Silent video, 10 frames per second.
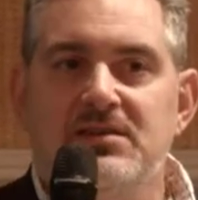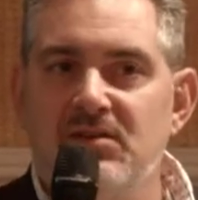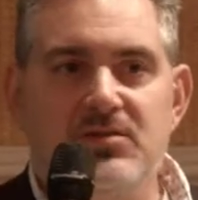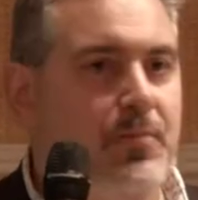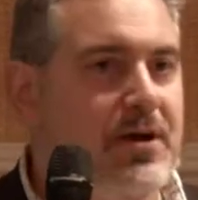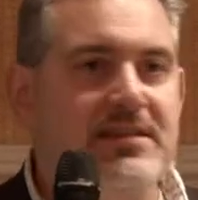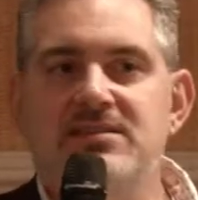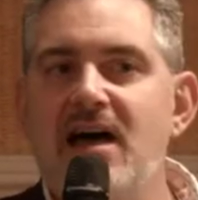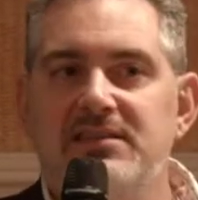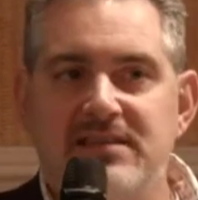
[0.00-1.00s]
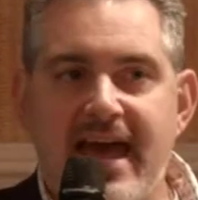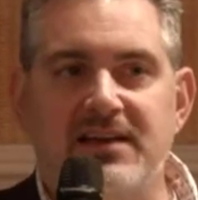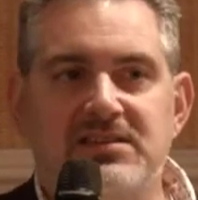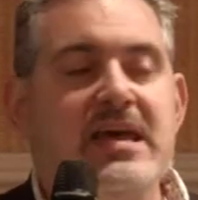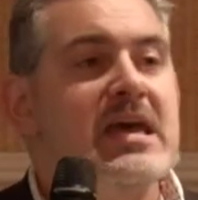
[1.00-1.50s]
You're, the brain's not
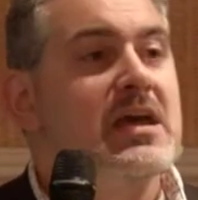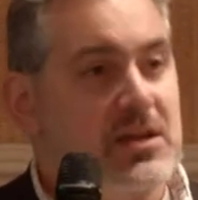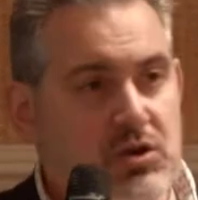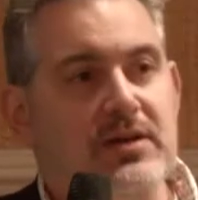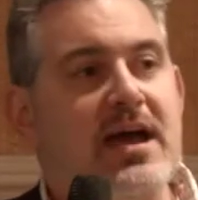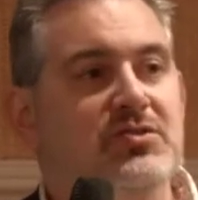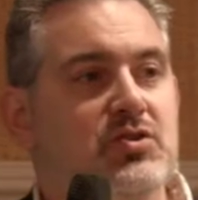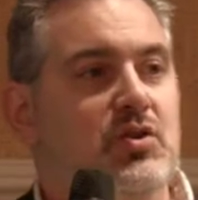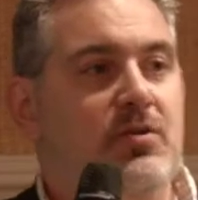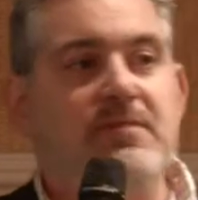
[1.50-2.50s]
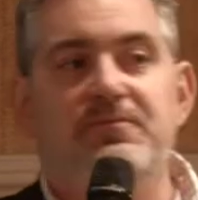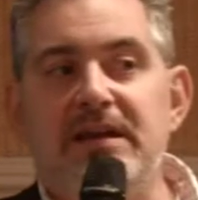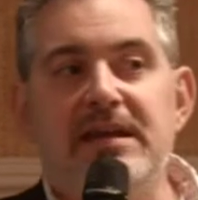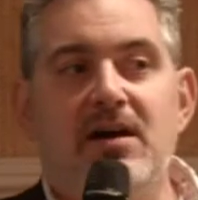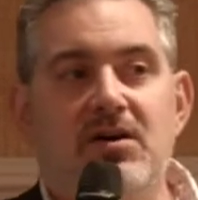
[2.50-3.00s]
taxed. And you can actually create
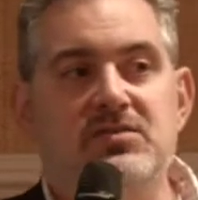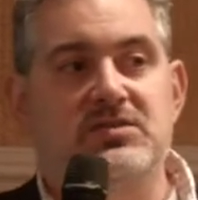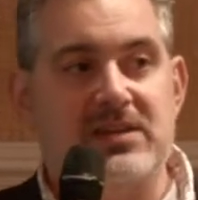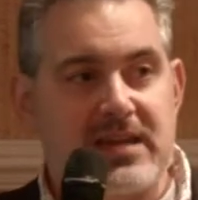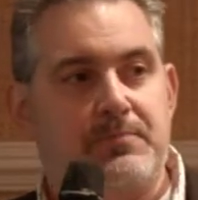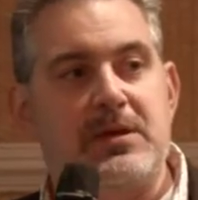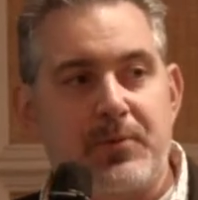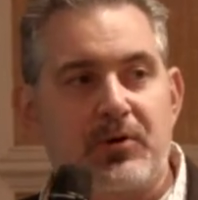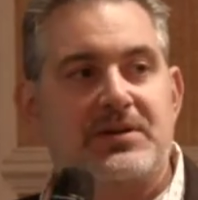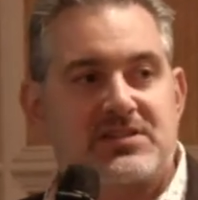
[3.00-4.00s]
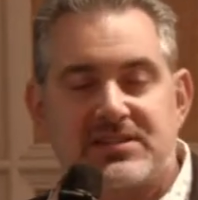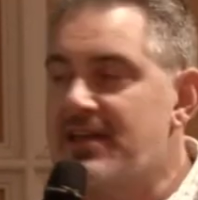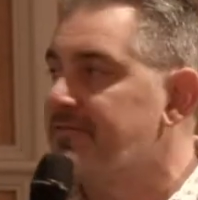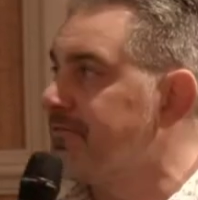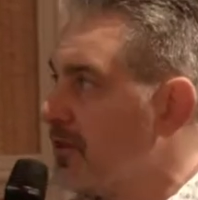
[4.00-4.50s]
videos to get people in a
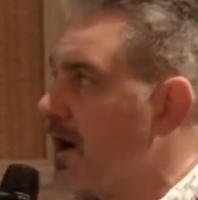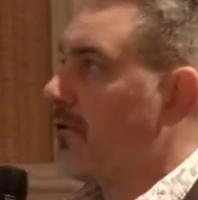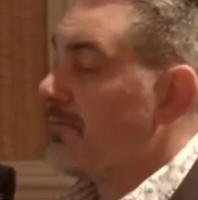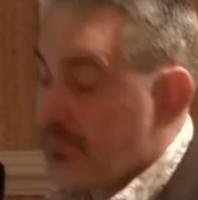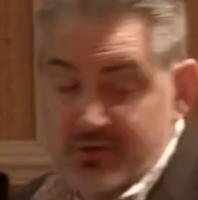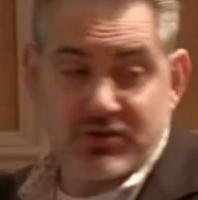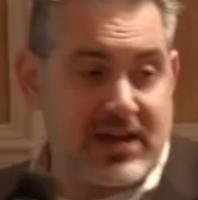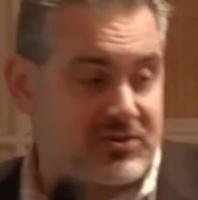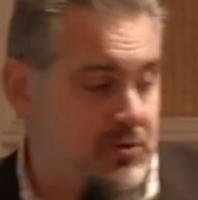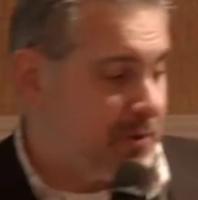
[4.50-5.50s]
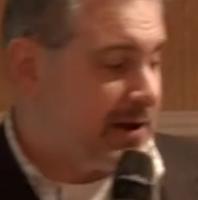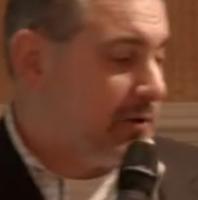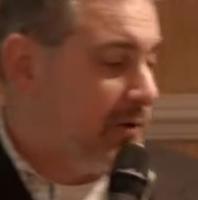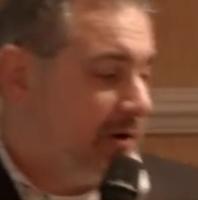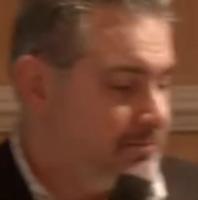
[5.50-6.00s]
state of flow, which is actually pretty
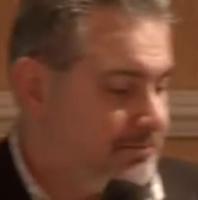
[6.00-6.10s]
cool.